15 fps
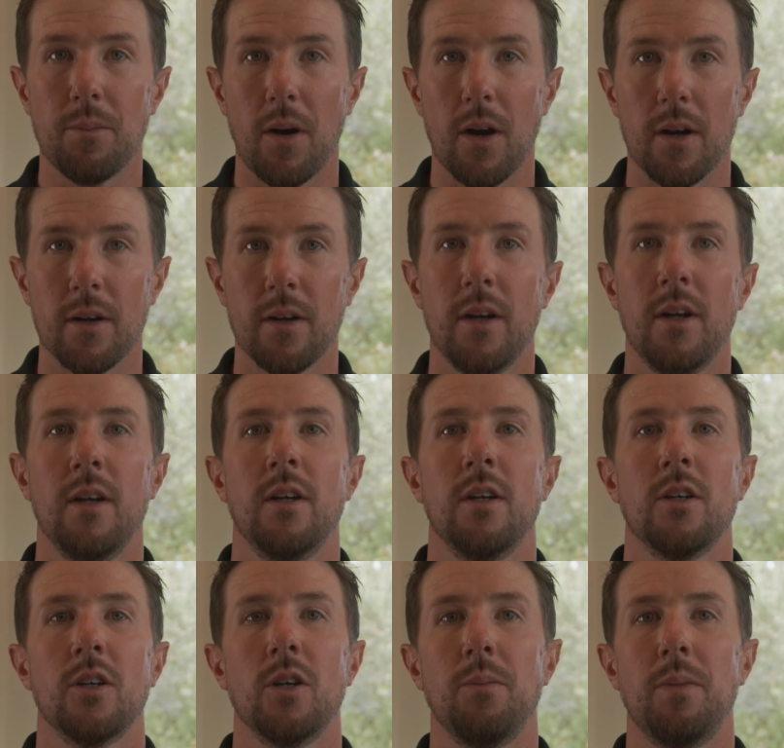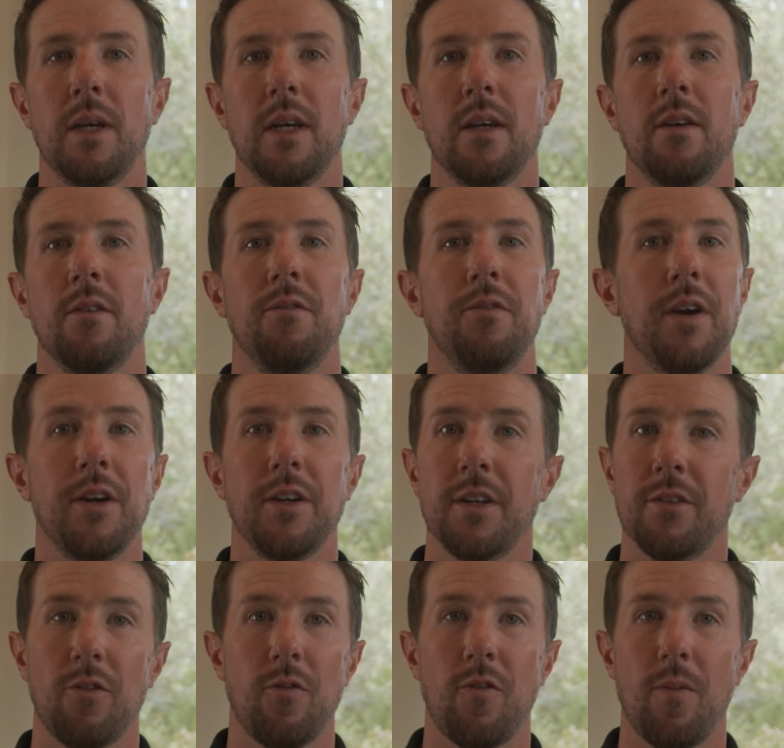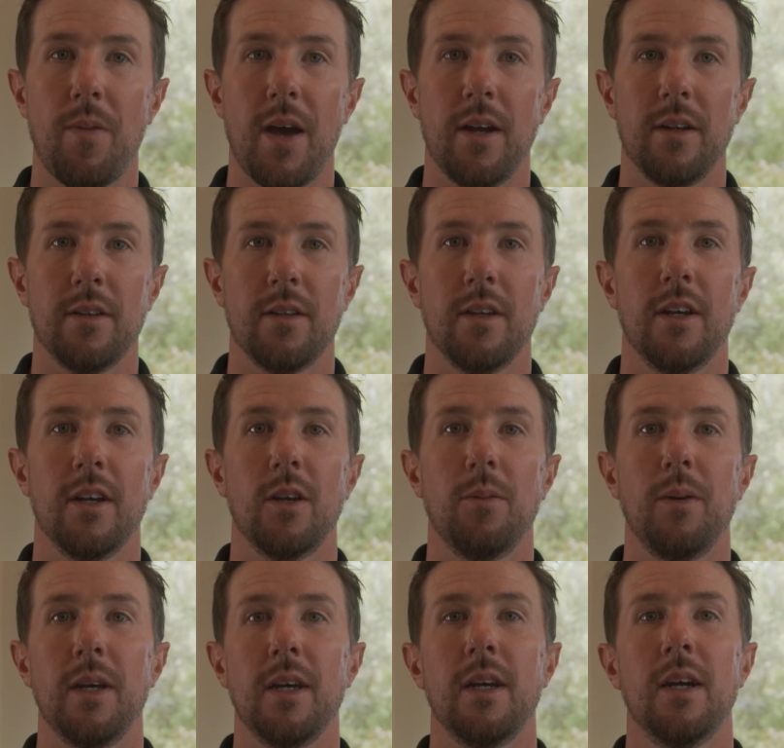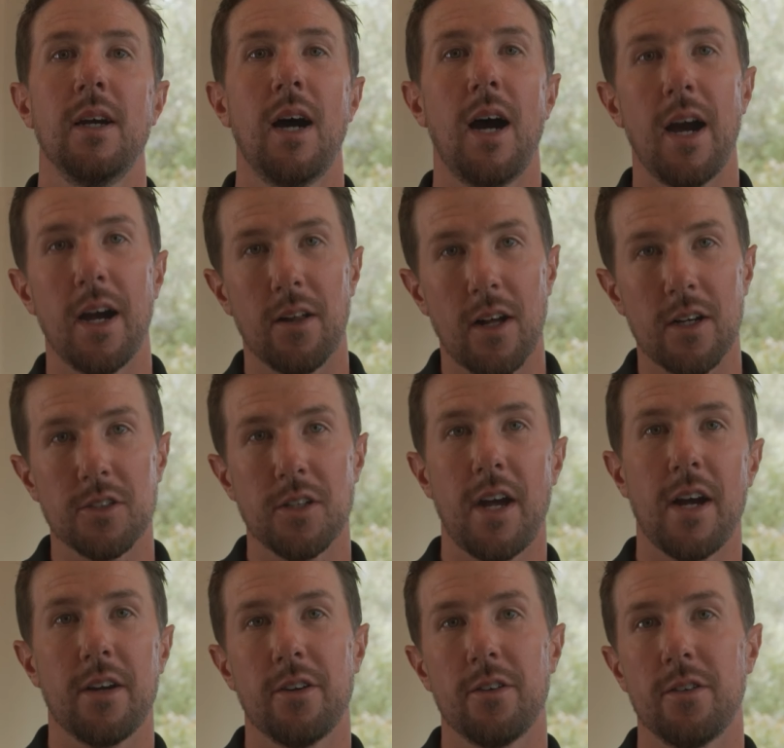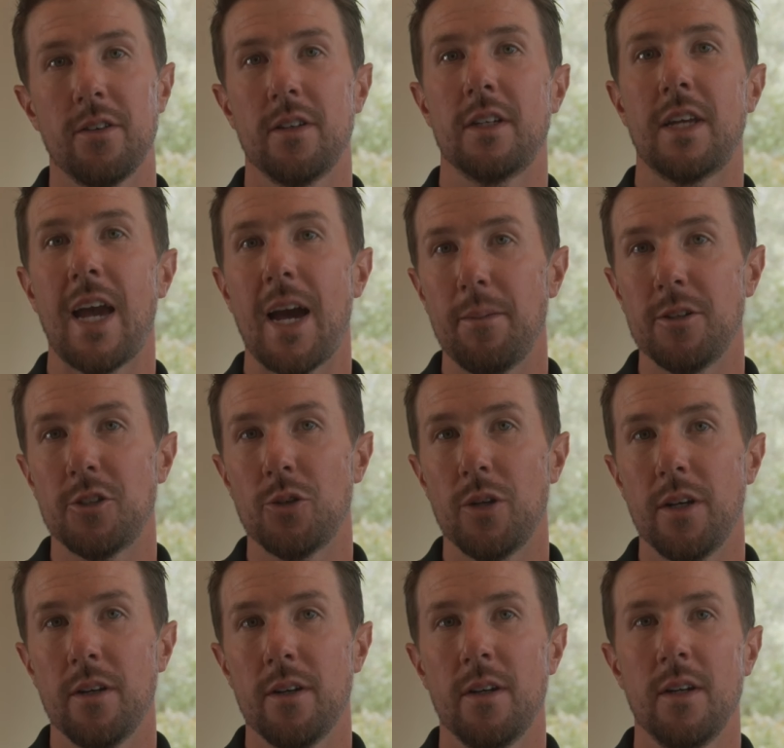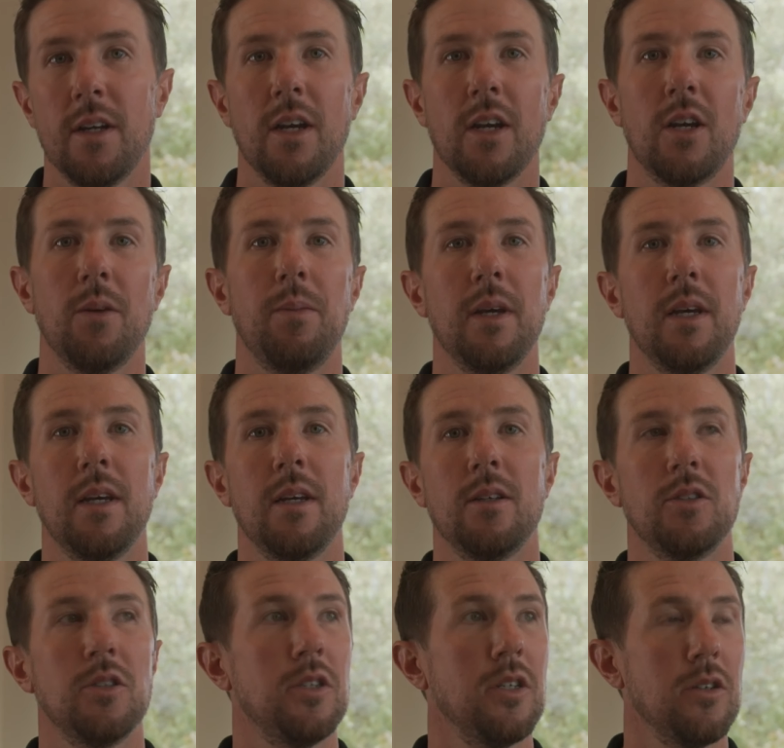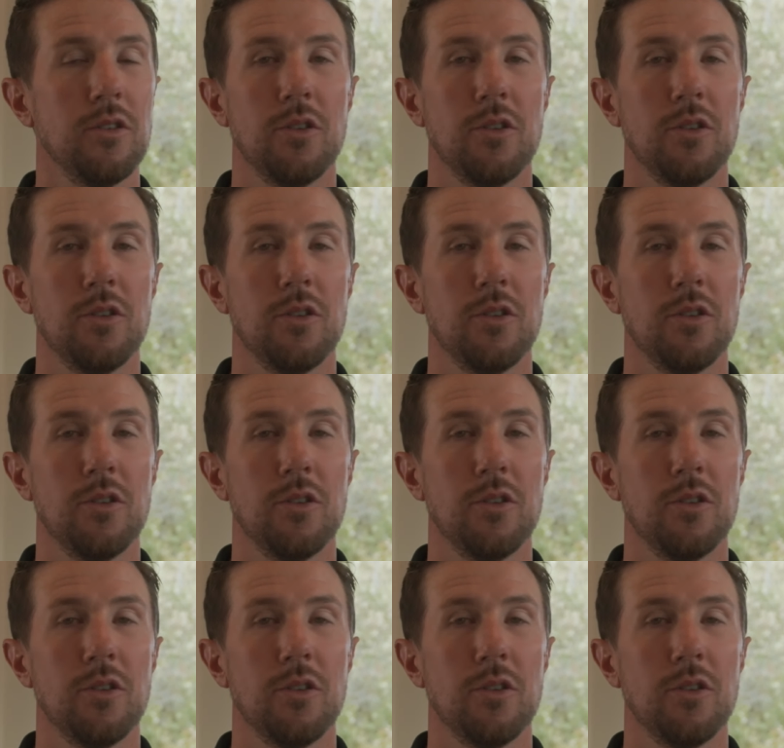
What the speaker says: bar could be very different from that. It could be high gloss lacquered cabinetry, it could be steel